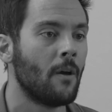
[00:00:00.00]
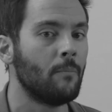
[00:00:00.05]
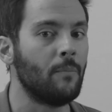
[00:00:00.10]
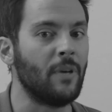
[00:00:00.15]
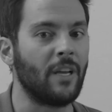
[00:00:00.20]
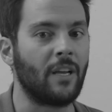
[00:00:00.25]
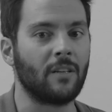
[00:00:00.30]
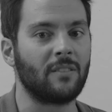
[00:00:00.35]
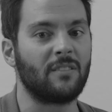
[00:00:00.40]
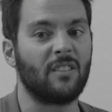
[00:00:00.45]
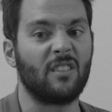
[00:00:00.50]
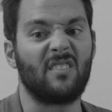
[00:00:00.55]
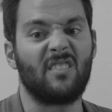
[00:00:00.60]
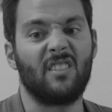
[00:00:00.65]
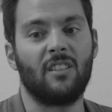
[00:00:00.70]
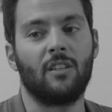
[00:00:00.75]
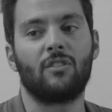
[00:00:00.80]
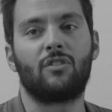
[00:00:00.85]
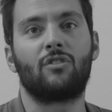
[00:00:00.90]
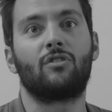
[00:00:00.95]
because the
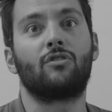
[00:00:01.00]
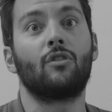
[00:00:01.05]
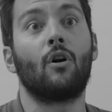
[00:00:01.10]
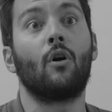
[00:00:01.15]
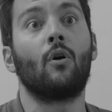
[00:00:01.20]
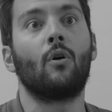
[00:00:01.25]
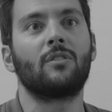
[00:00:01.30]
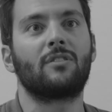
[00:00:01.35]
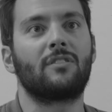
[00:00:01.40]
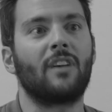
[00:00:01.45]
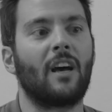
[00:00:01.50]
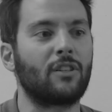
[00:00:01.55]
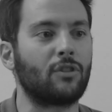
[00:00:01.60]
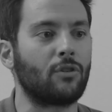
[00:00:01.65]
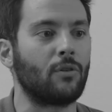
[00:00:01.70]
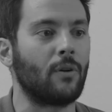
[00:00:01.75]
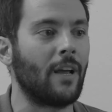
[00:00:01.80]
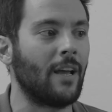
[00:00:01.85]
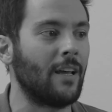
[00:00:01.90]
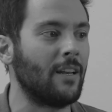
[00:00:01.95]
scene is so
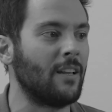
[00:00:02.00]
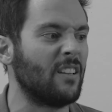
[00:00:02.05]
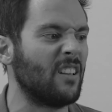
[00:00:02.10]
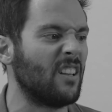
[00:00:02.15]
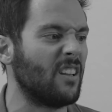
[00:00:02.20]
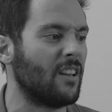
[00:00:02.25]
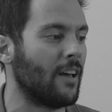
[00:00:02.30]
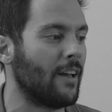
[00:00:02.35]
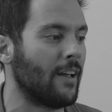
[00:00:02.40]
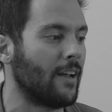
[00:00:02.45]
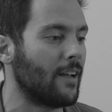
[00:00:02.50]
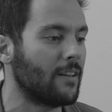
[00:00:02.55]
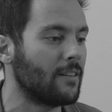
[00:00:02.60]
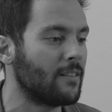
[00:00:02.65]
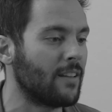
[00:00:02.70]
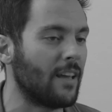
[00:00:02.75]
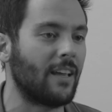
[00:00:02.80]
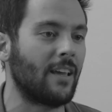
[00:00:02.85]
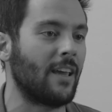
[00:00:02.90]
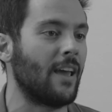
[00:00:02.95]
saturated that like
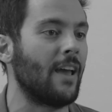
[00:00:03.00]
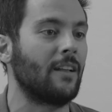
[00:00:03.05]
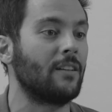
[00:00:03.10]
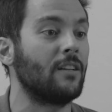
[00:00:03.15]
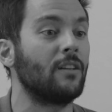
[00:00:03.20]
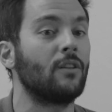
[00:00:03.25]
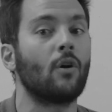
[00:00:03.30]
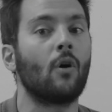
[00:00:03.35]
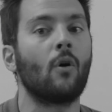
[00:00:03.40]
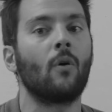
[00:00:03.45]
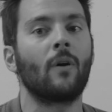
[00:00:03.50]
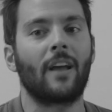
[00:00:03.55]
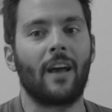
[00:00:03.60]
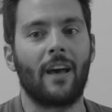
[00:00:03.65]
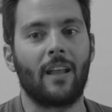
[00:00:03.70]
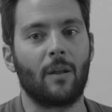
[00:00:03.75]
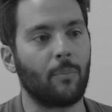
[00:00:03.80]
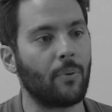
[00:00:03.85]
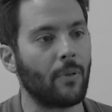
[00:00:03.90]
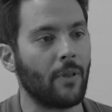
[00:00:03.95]
they don't
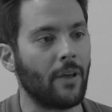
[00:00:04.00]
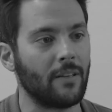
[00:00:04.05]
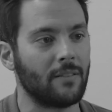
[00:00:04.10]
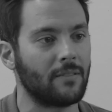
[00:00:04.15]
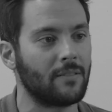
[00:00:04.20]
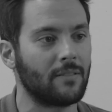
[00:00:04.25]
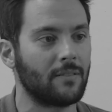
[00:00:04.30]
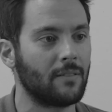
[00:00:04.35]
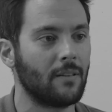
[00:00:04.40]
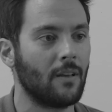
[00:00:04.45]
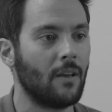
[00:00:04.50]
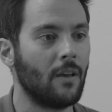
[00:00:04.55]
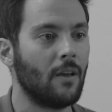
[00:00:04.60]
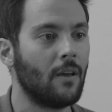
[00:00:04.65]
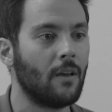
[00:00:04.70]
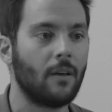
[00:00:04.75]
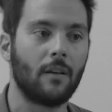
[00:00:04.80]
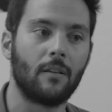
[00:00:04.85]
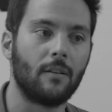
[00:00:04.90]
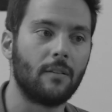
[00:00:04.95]
get a place
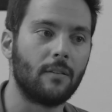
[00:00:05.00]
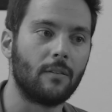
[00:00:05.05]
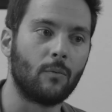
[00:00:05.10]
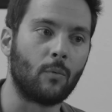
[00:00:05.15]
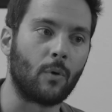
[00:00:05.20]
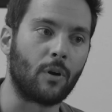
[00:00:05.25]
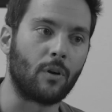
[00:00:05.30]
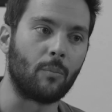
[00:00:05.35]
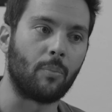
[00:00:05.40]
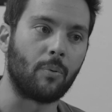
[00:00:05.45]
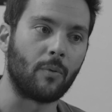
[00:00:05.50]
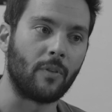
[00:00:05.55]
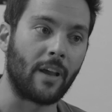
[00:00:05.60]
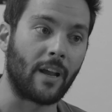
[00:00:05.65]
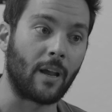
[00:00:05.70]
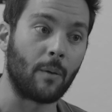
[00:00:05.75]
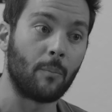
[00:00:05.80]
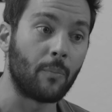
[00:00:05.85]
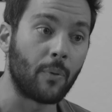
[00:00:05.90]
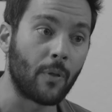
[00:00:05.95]
where they
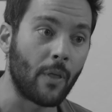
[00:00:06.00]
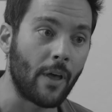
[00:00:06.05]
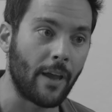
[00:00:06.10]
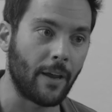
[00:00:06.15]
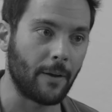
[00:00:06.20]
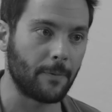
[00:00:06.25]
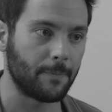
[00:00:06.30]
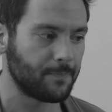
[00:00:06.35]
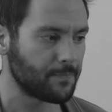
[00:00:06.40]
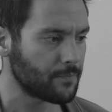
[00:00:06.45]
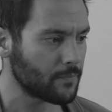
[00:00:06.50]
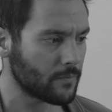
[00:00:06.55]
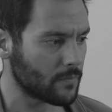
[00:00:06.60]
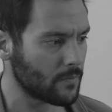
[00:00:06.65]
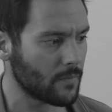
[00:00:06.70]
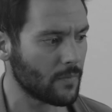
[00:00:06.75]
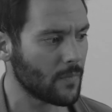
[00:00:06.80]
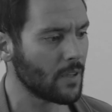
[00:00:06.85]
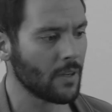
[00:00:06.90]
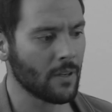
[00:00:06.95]
can play.
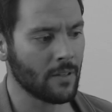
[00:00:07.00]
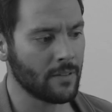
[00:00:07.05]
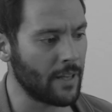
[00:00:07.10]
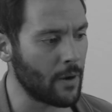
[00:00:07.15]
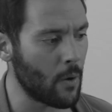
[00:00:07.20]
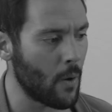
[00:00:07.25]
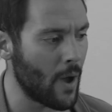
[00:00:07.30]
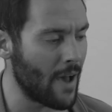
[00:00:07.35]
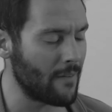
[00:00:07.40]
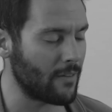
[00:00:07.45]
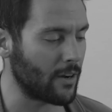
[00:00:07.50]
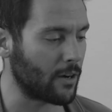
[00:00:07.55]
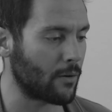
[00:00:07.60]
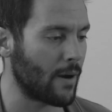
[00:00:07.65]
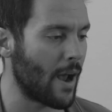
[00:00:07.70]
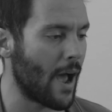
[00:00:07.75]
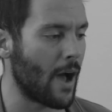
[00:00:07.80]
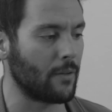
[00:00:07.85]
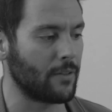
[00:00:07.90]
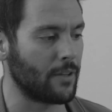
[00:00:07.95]
They don't have a
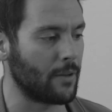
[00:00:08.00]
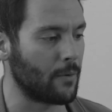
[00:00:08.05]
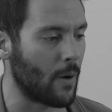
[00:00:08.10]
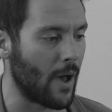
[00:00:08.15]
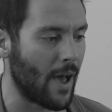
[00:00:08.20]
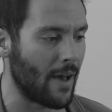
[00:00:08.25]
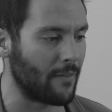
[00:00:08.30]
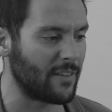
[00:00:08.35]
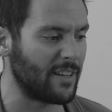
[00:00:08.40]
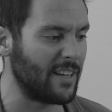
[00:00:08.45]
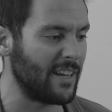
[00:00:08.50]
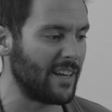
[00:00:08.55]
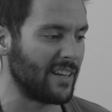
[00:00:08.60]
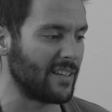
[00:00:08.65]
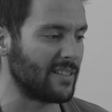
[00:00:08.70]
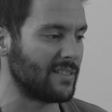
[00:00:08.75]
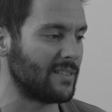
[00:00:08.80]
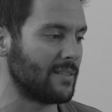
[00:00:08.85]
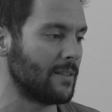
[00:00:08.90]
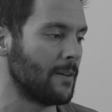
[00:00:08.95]
crowd. They don't have
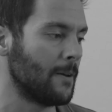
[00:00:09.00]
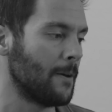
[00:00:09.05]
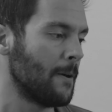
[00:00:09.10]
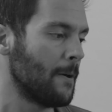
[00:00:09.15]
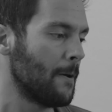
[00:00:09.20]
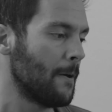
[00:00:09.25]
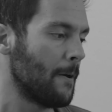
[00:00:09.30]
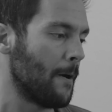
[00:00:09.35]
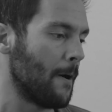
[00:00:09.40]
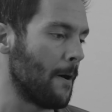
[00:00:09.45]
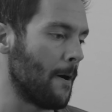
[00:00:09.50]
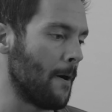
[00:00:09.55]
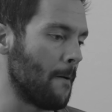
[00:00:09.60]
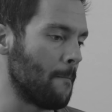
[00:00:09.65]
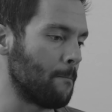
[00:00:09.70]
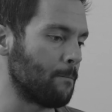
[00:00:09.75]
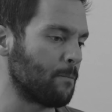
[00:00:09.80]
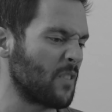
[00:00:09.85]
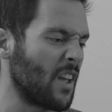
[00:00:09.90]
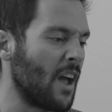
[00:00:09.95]
gigs.
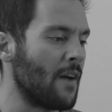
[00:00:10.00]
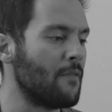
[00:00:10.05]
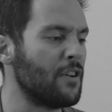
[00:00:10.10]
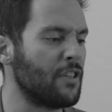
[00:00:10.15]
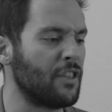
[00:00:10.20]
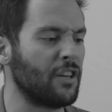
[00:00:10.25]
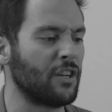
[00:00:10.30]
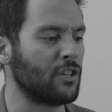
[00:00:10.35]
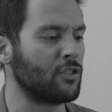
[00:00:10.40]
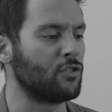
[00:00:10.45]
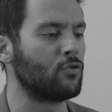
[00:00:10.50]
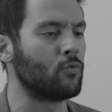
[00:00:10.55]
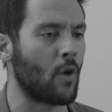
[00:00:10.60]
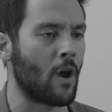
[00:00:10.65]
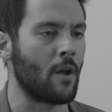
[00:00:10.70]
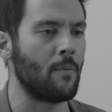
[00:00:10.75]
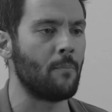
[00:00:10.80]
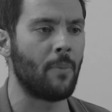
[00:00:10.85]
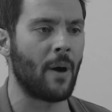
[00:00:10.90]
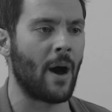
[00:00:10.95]
Everything is
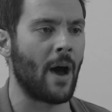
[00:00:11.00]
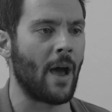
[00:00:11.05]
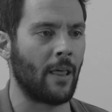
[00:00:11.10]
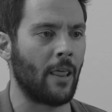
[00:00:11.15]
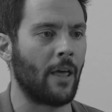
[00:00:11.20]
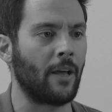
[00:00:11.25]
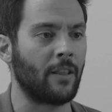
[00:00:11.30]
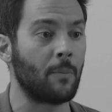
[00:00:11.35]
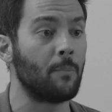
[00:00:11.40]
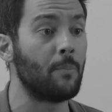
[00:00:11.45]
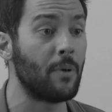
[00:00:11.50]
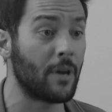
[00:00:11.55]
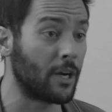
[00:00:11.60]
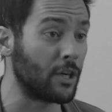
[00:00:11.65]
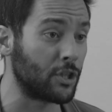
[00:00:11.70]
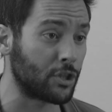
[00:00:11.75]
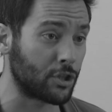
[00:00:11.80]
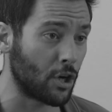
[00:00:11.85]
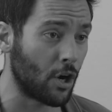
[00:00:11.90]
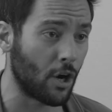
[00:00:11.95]
run by like the
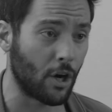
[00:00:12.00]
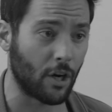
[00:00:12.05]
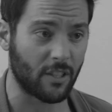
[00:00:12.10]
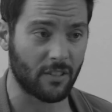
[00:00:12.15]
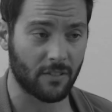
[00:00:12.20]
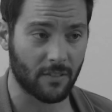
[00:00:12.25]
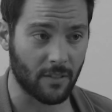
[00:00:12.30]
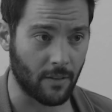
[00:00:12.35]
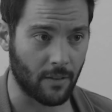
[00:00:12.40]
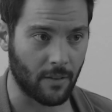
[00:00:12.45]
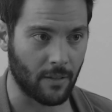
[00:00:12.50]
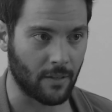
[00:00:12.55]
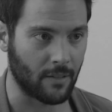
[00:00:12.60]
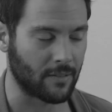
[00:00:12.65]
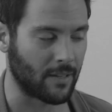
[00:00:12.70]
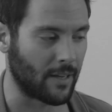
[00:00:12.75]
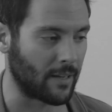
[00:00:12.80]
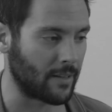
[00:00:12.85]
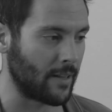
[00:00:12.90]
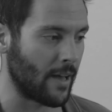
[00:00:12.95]
bigger sharks and
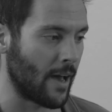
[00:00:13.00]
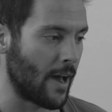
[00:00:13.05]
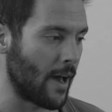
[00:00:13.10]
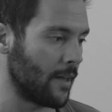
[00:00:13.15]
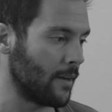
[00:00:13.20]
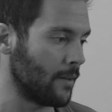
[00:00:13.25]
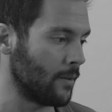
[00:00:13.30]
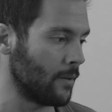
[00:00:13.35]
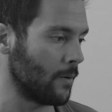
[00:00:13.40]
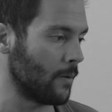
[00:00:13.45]
things like that,